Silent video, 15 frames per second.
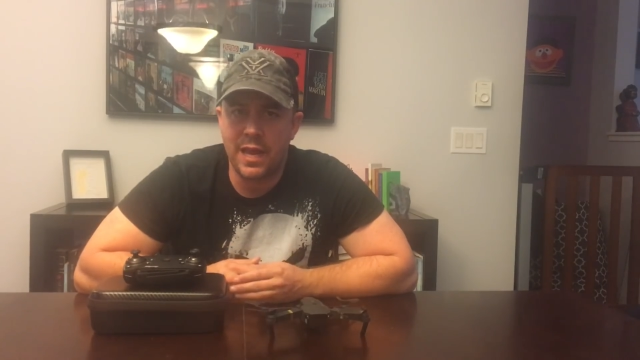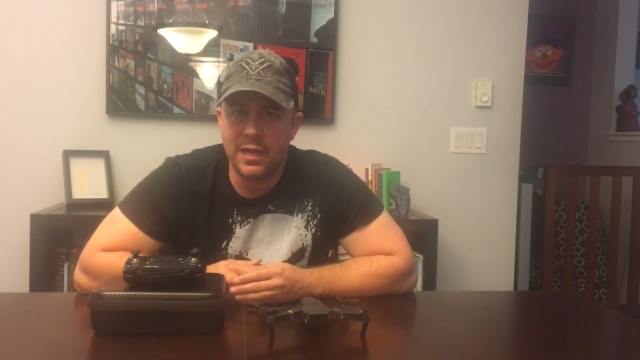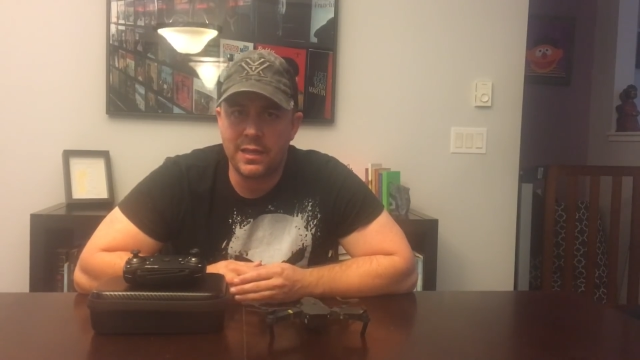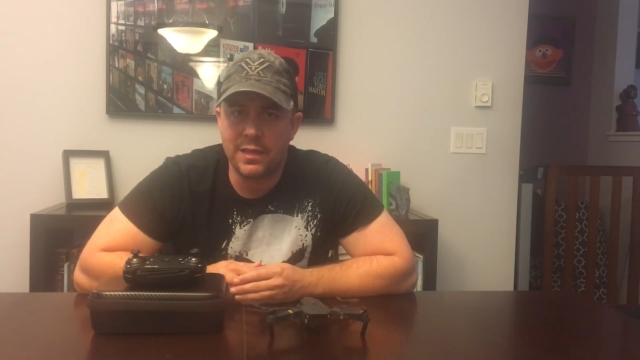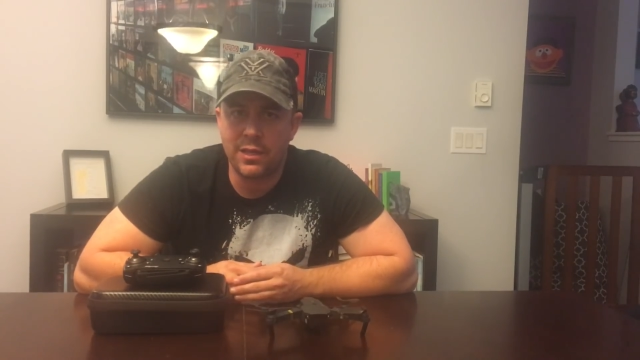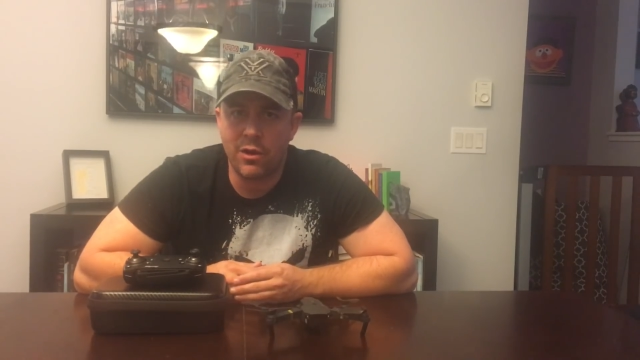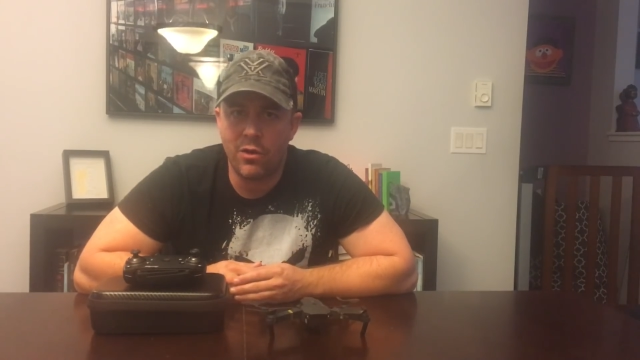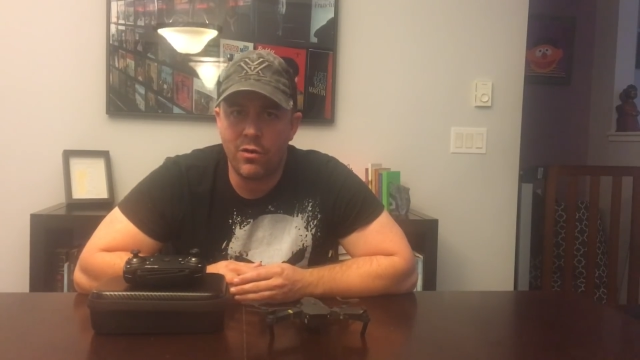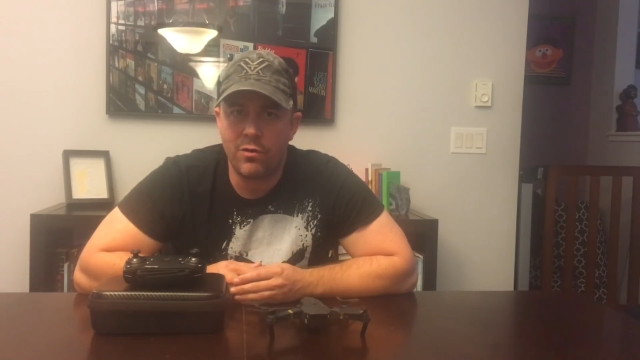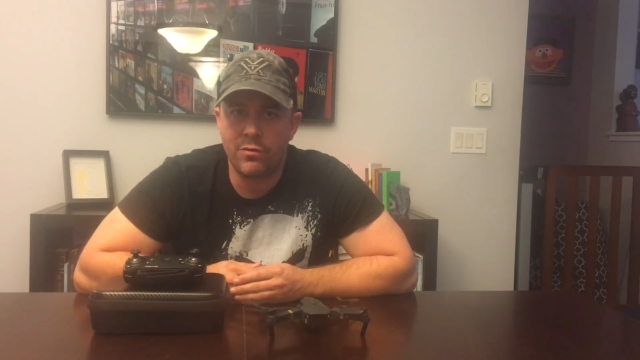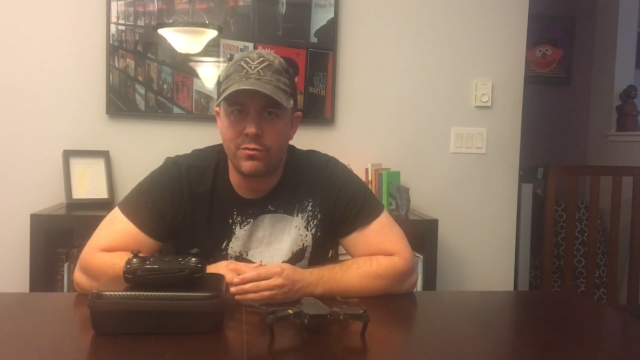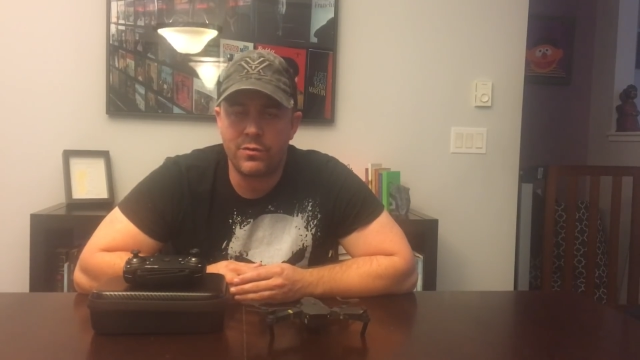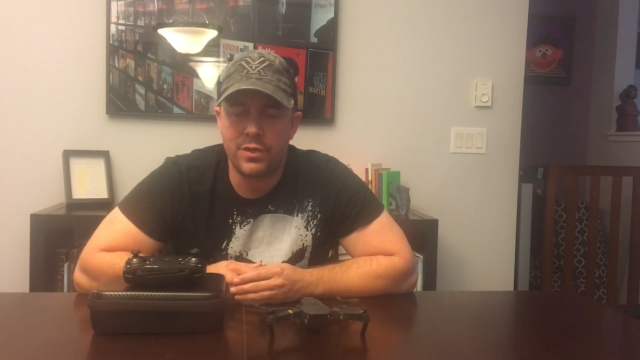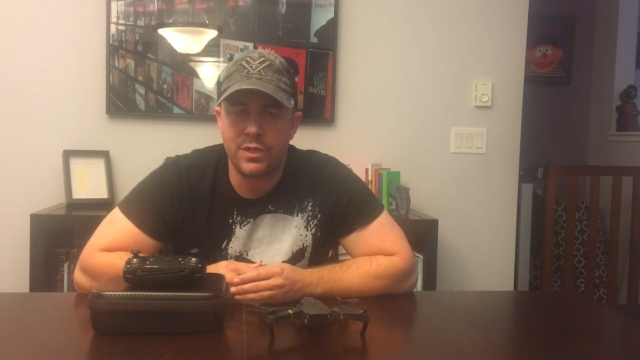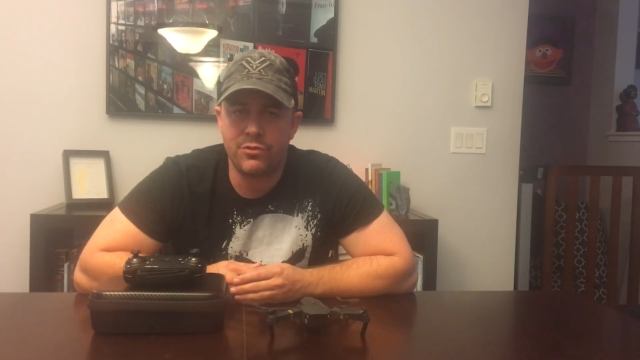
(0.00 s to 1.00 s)
anything
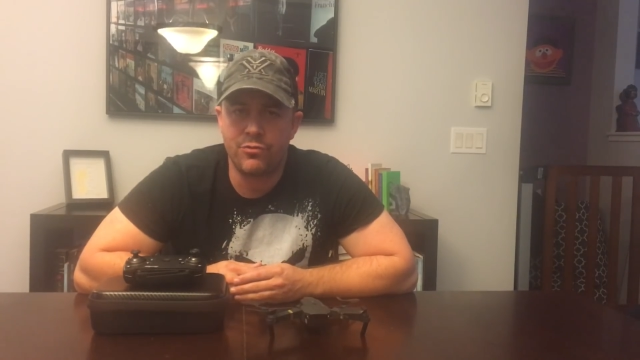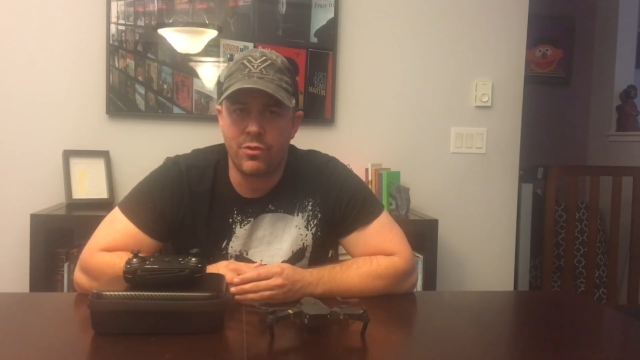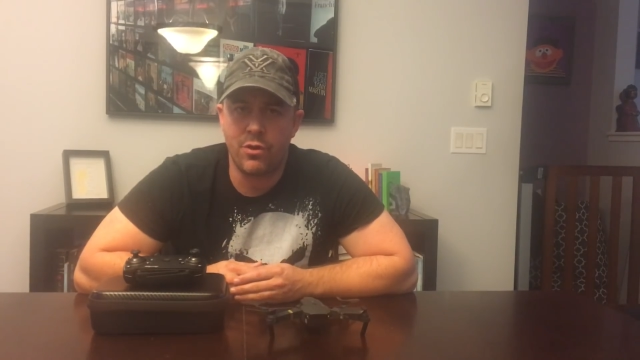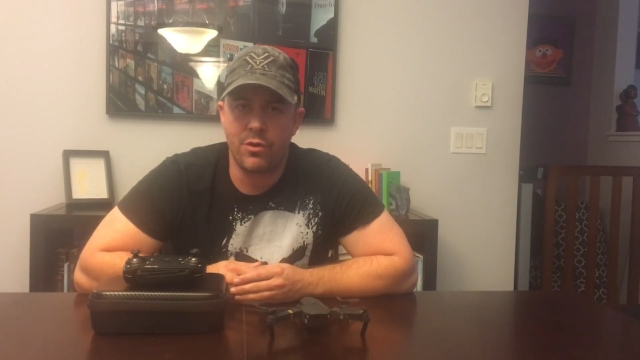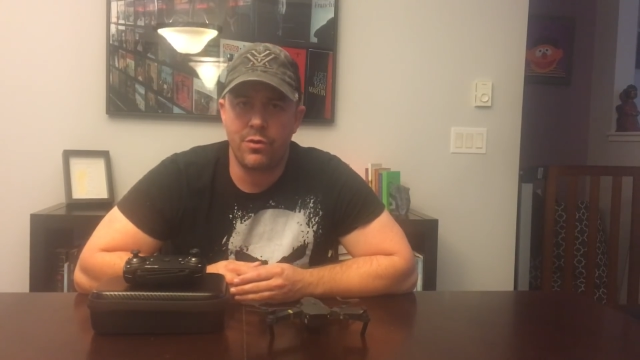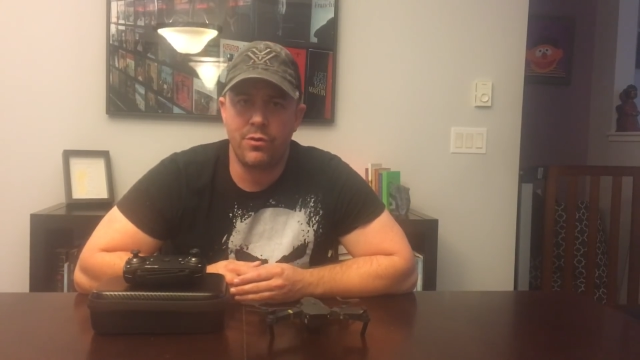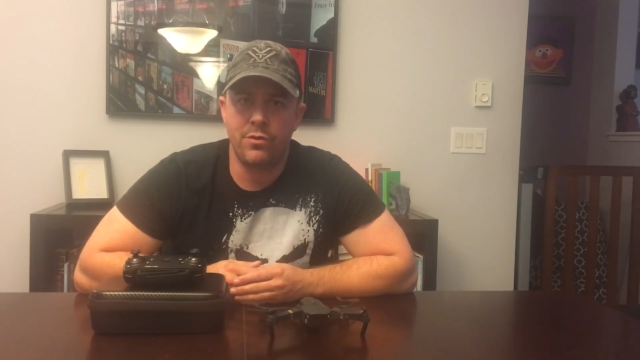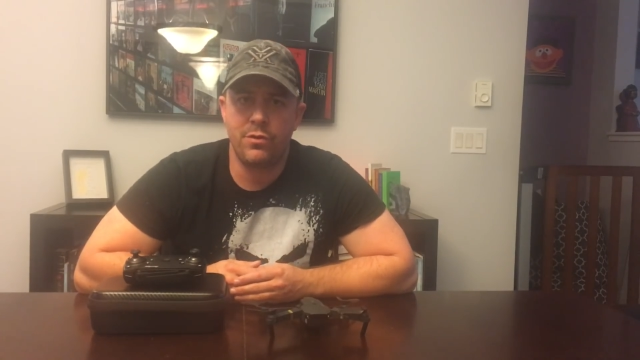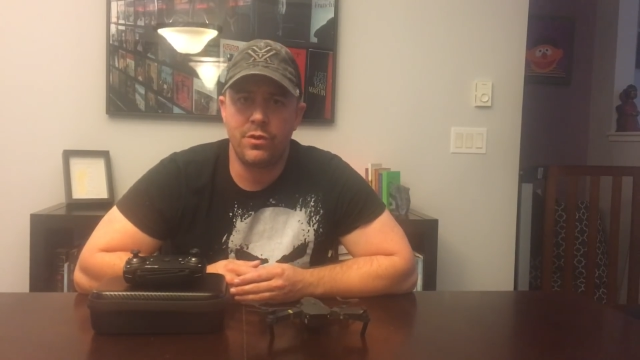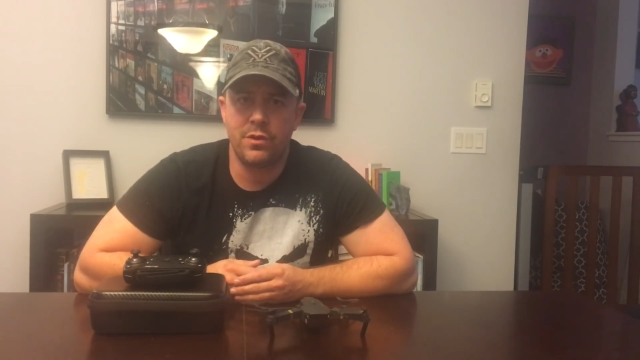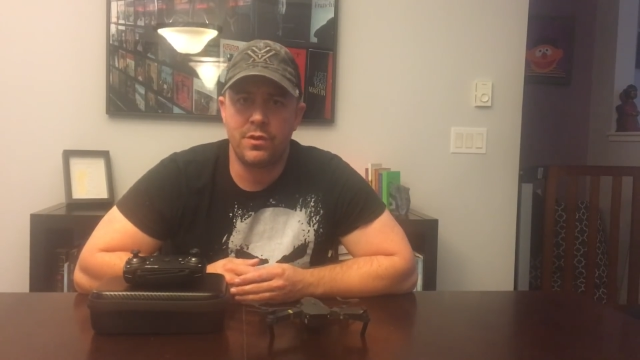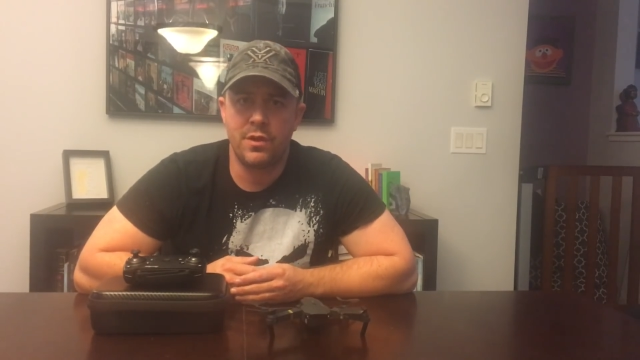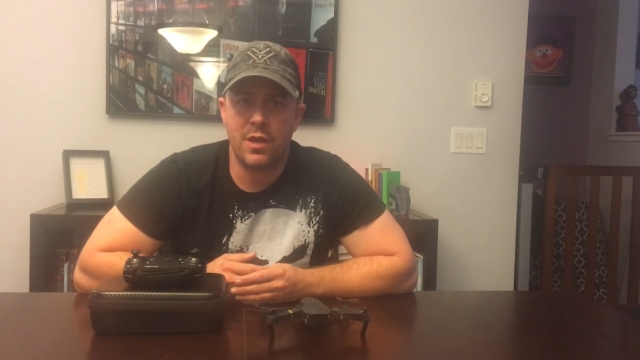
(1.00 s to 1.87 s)
on the drone